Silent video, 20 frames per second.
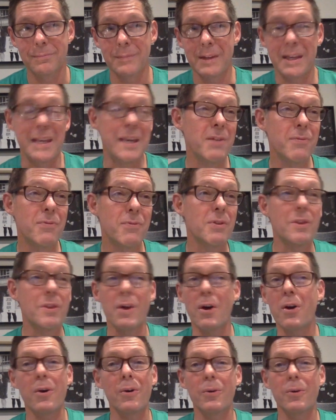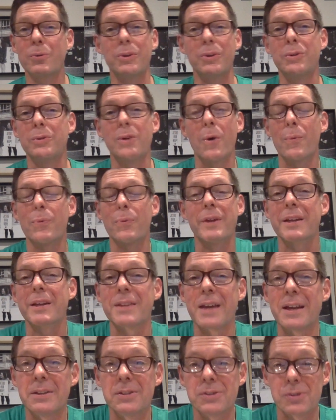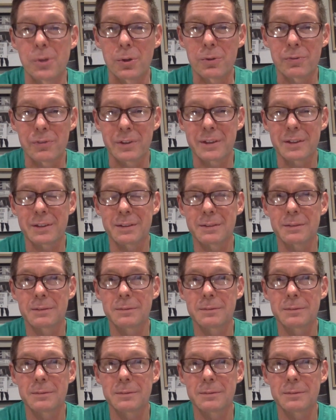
even though you don't think they deserve it.